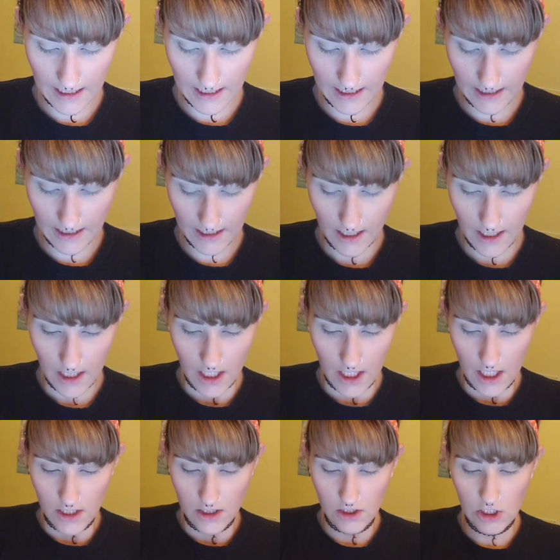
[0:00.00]
a
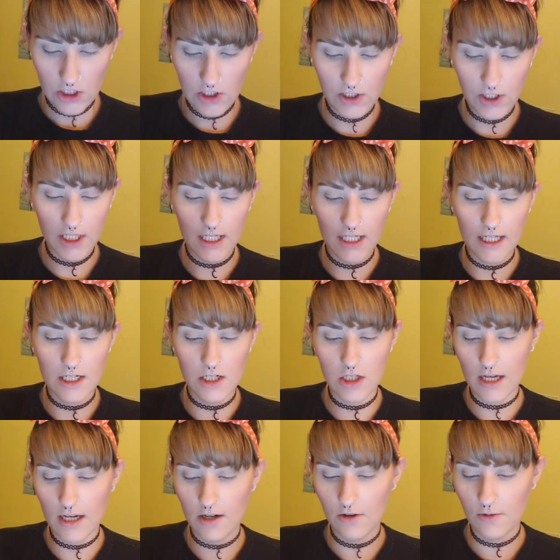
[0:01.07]
Tarte
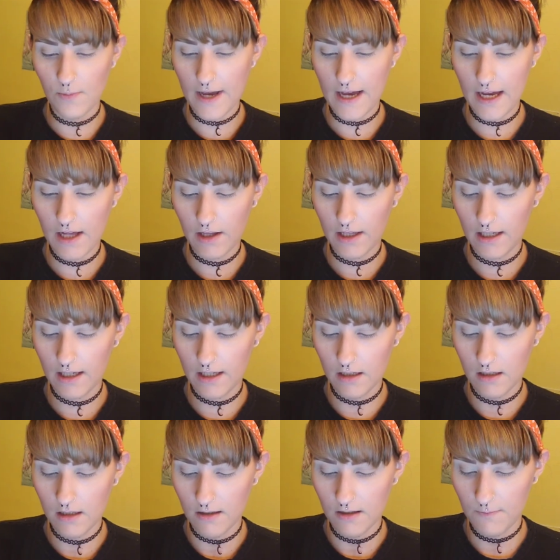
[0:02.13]
eyeshadow
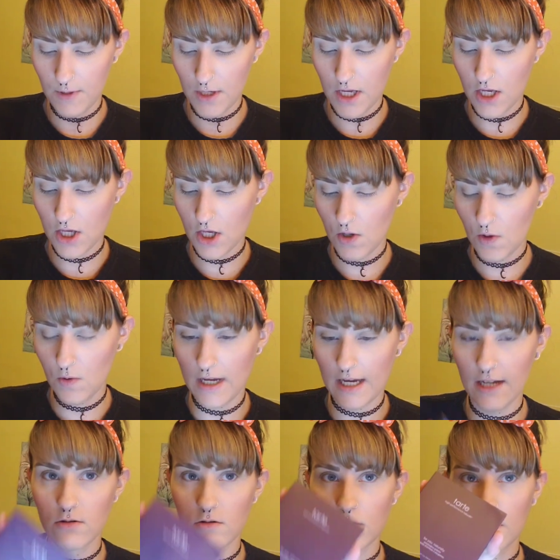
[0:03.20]
palette, BU
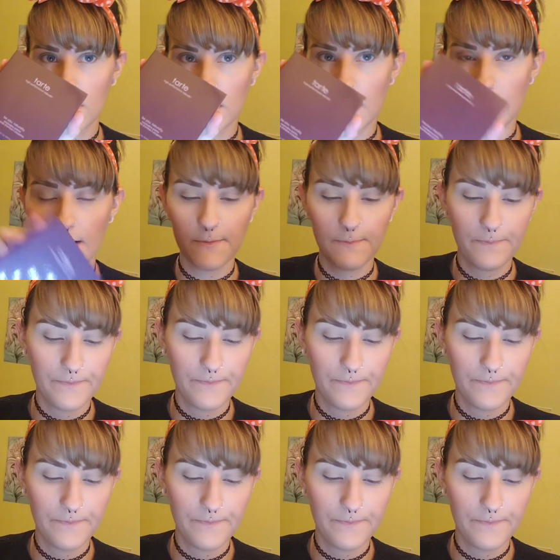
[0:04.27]
Naturally.